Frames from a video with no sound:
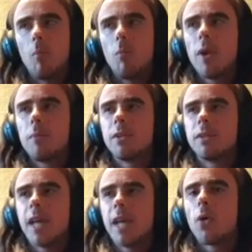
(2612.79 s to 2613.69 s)
prep to
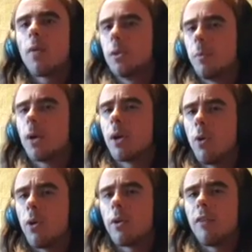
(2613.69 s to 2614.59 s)
tackle those bigger
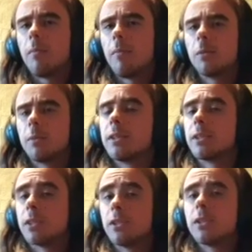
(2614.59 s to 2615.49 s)
wildlife management
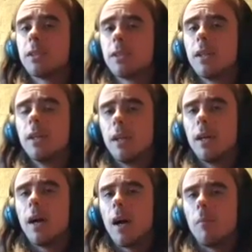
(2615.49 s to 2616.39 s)
decisions,
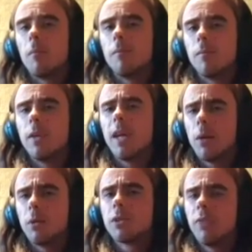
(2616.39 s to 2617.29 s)
yeah,
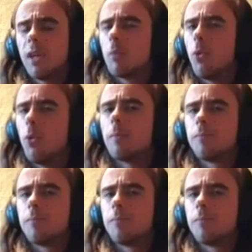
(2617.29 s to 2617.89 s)
was really important.